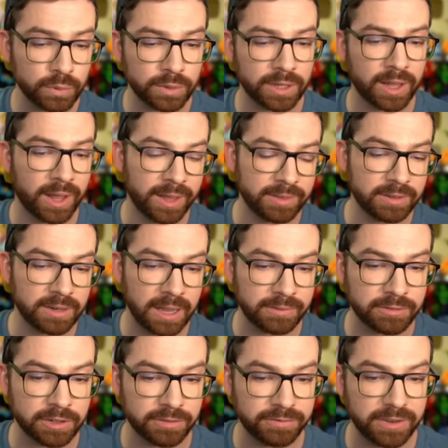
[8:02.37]
Ula Island
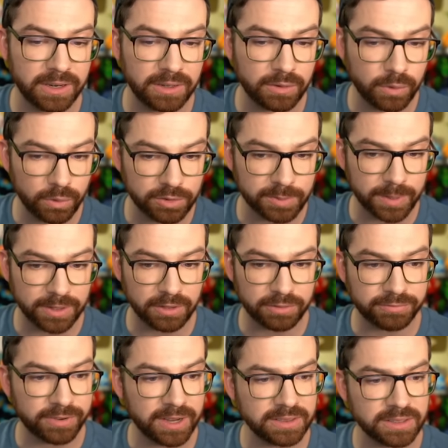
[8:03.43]
after defeating Guzma, you'll
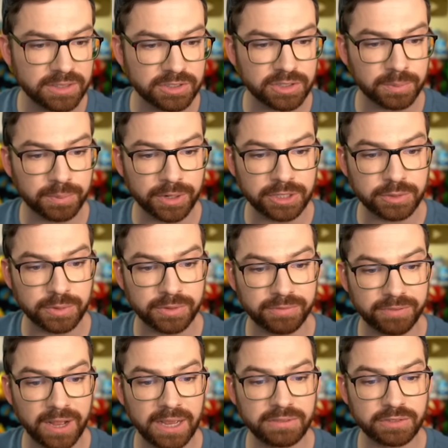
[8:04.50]
find that there's a bridge with
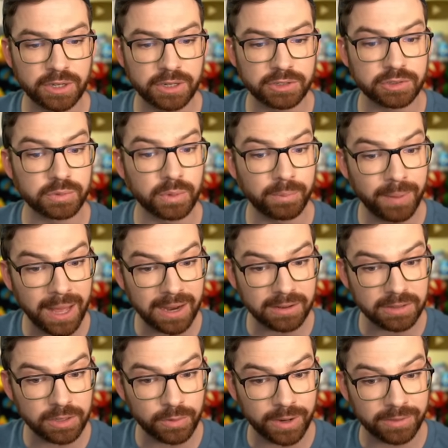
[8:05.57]
five trainers who will
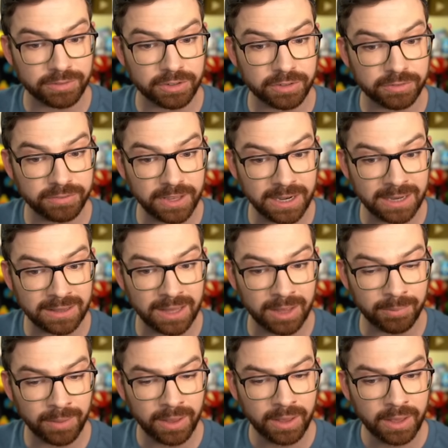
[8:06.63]
battle you, and after defeating
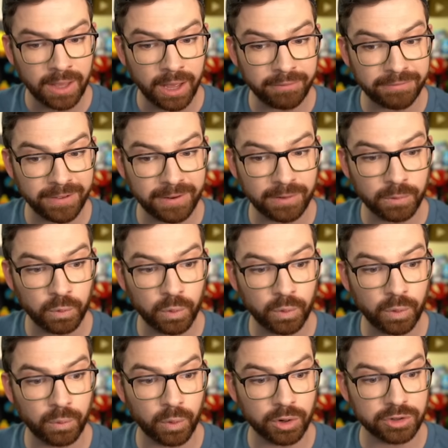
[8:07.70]
them, a veteran will
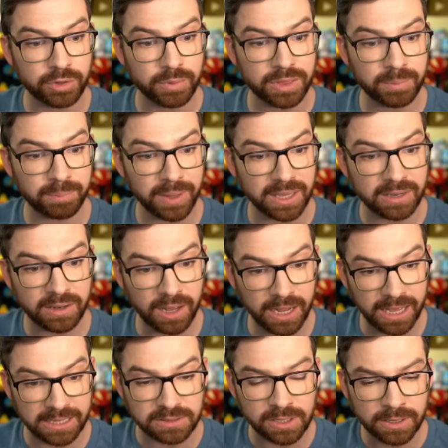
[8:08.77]
reward you with a big
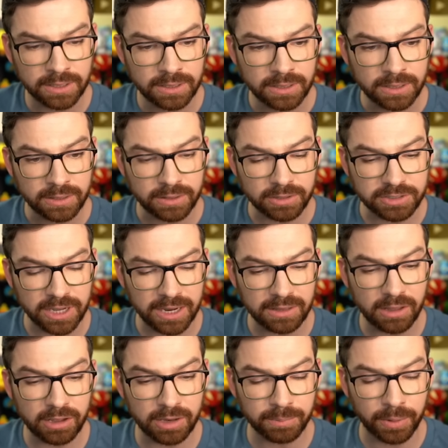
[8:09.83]
nugget. Their
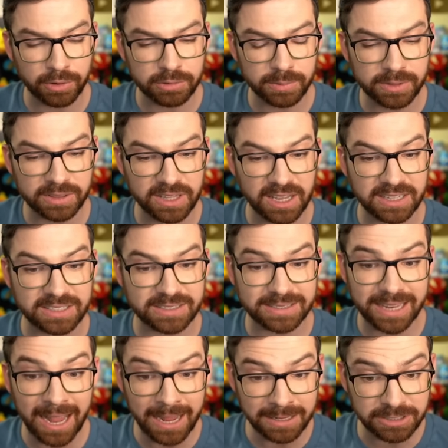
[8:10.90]
dialogue in Pokemon are the
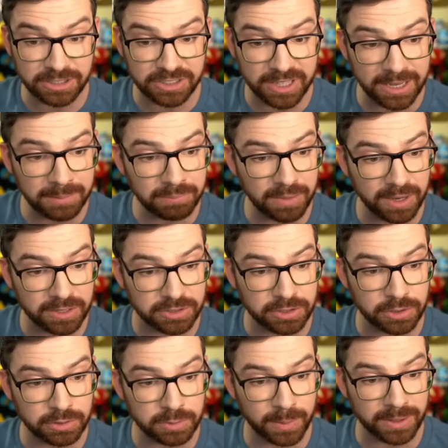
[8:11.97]
exact same that
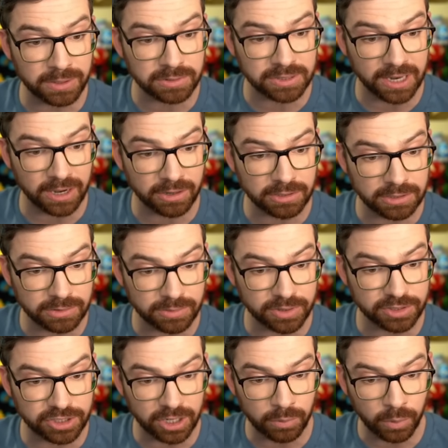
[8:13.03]
is used by those characters from
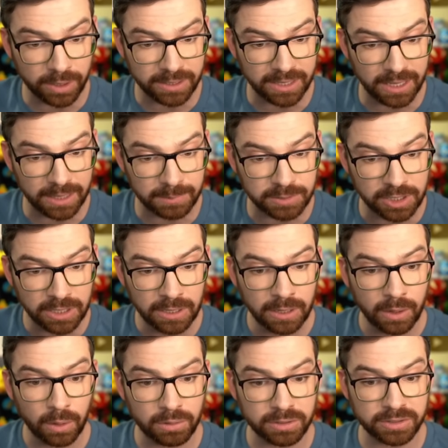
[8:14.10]
the Gen one games,
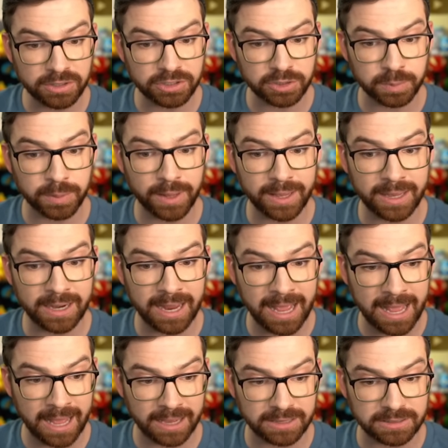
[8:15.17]
only they're just playing an
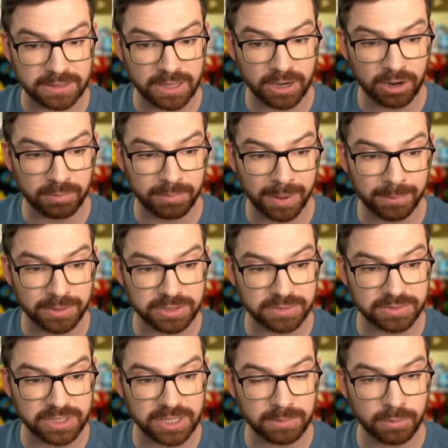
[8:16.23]
act. They aren't members
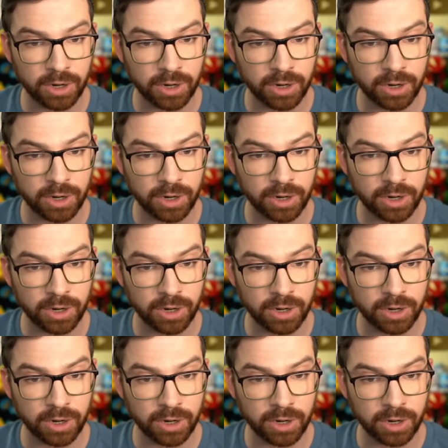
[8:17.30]
of Team